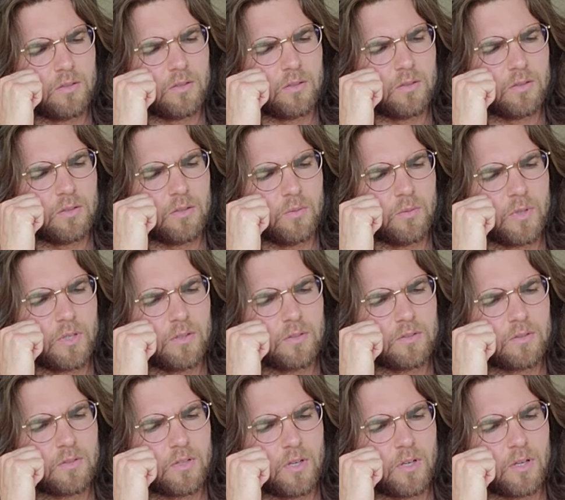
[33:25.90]
See, what else
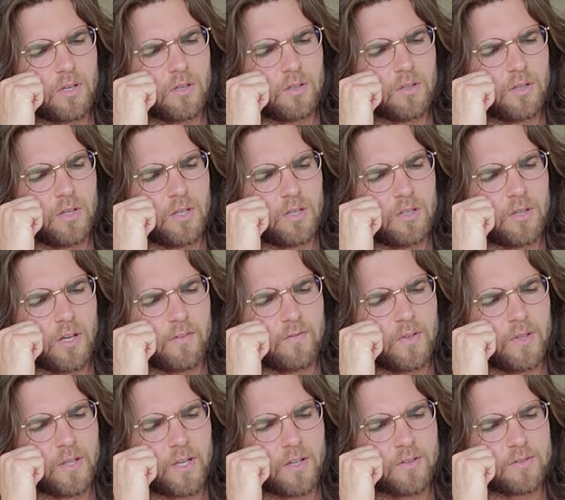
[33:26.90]
did I get in? I feel
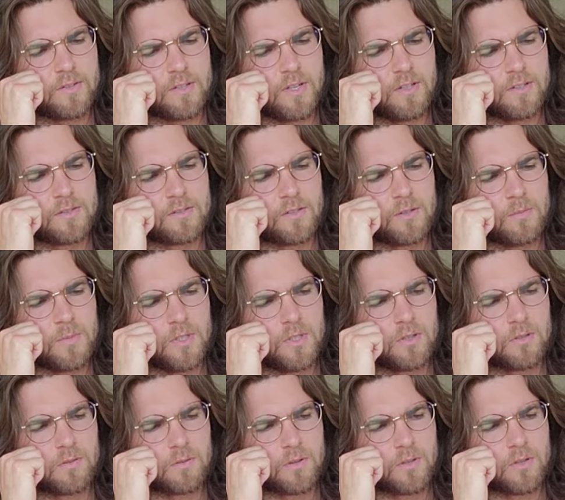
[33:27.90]
like I said so many
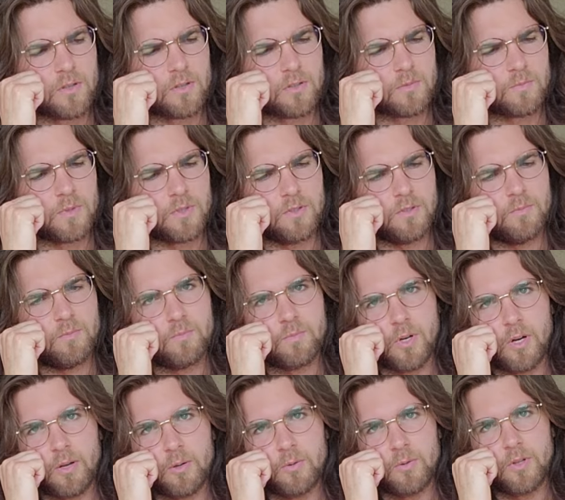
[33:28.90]
other things, but you
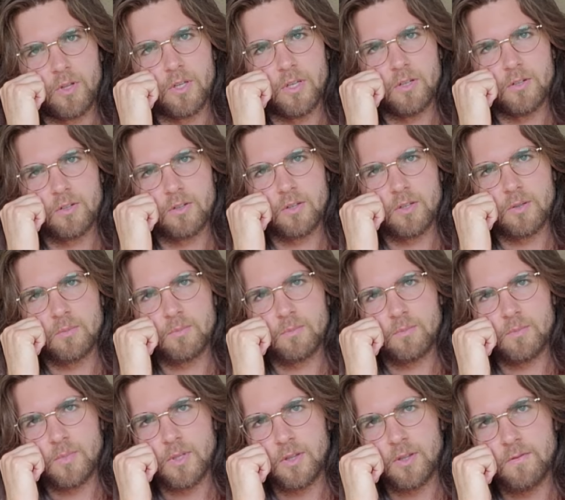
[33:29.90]
probably will hear
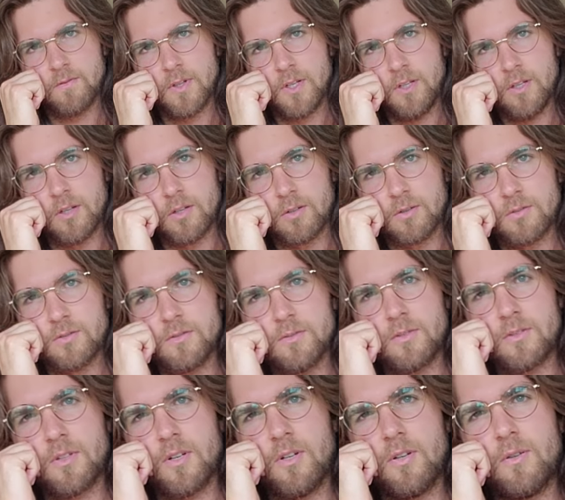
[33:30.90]
them in the video.
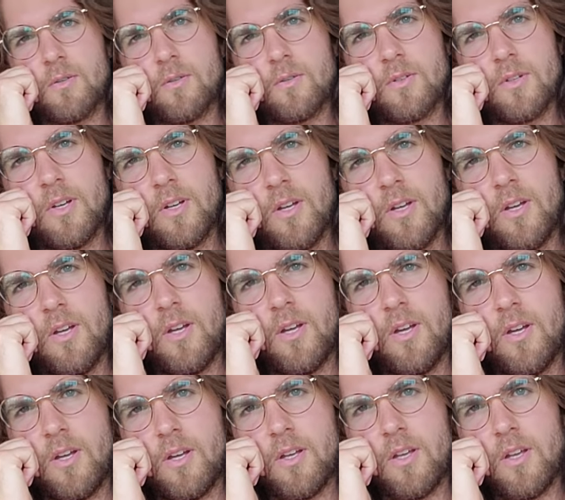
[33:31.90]
So,
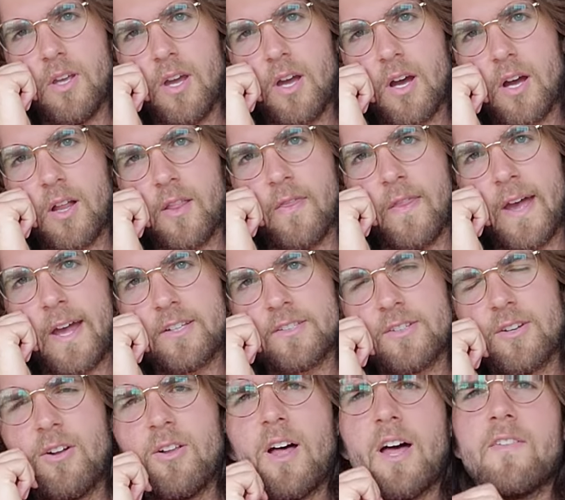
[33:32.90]
yeah, that's
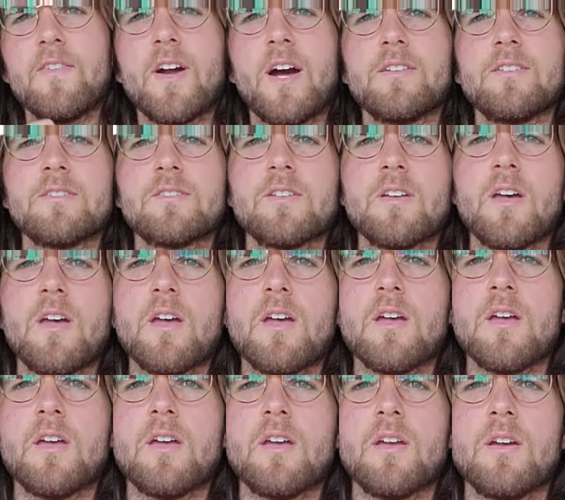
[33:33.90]
all I've got to
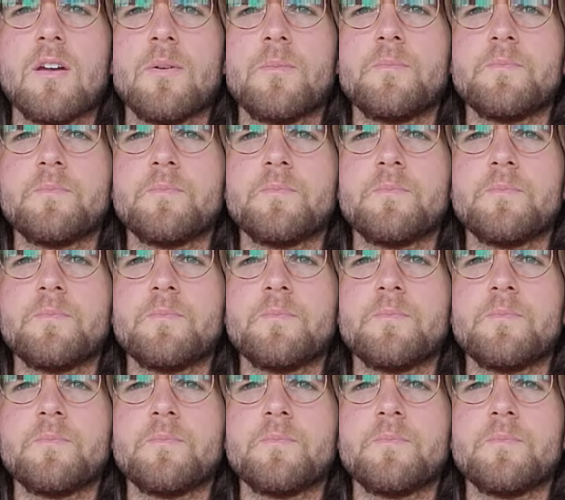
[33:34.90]
say.